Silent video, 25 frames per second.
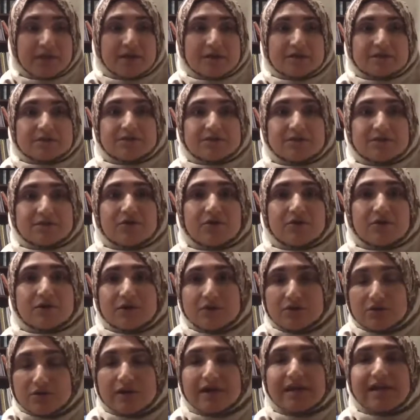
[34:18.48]
So
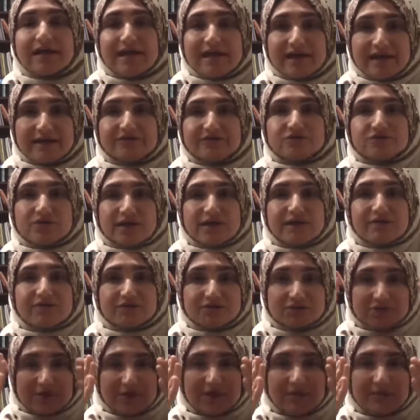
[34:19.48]
you're going to have to kind of
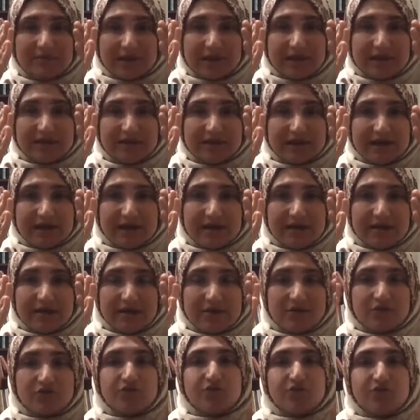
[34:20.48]
turn a blind eye
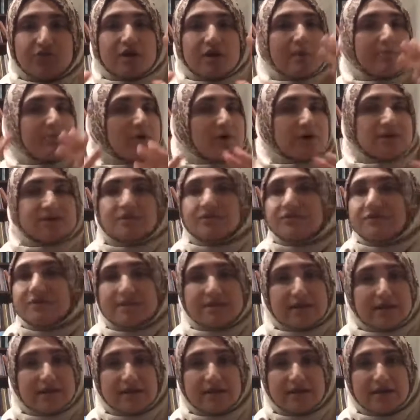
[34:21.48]
for a part of the
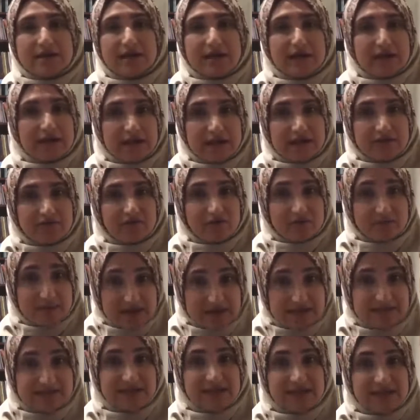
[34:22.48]
day. For my
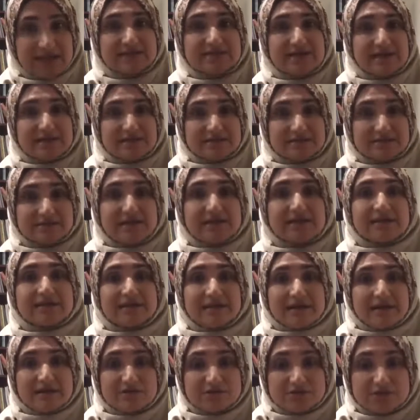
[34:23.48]
sanity, I decided that
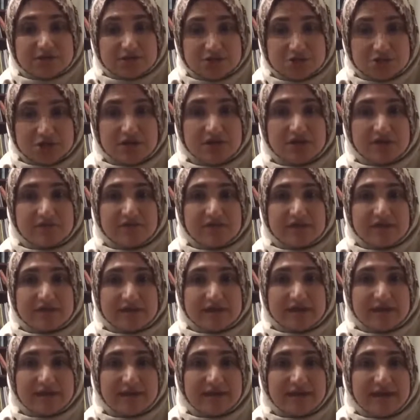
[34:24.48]
there's a chunk of the
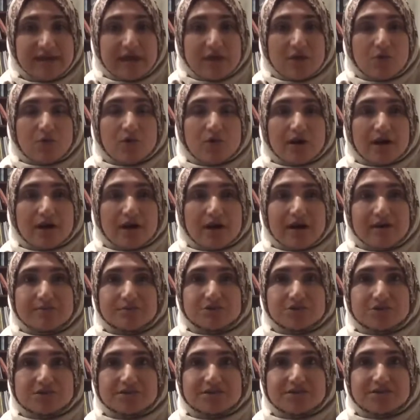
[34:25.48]
day where I'm
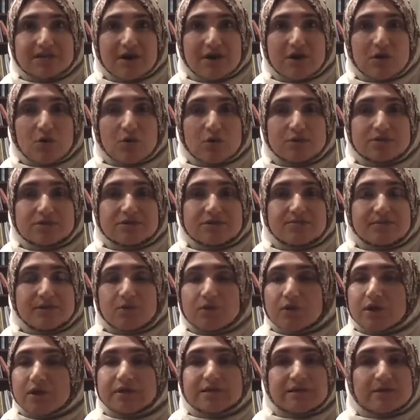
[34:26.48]
just not going to be
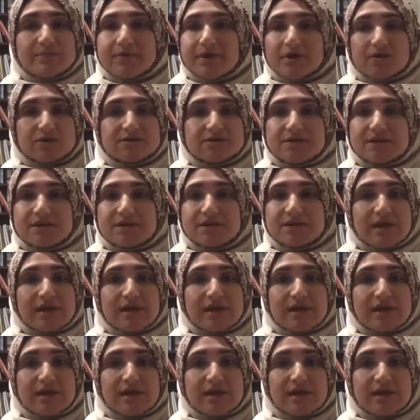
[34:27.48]
wearing the parenting hat.